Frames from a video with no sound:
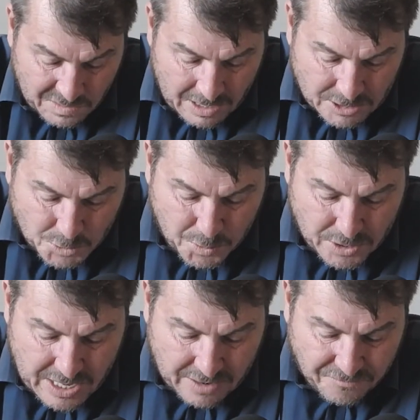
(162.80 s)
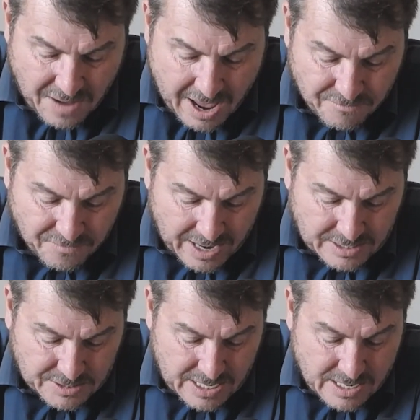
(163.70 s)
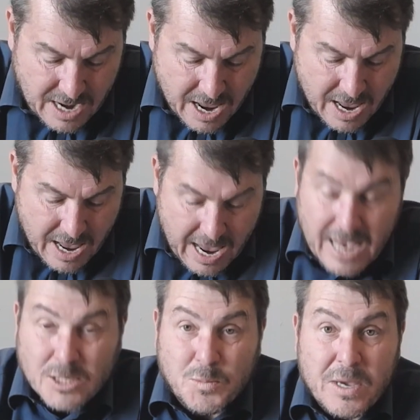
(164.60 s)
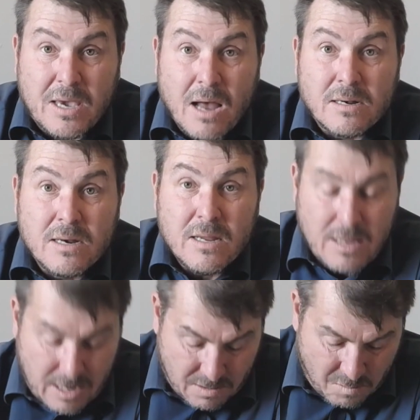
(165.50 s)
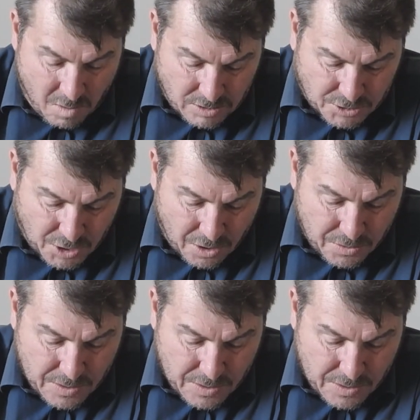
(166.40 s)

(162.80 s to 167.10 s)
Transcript: Sputnik 5 vaccine has begun in Moscow,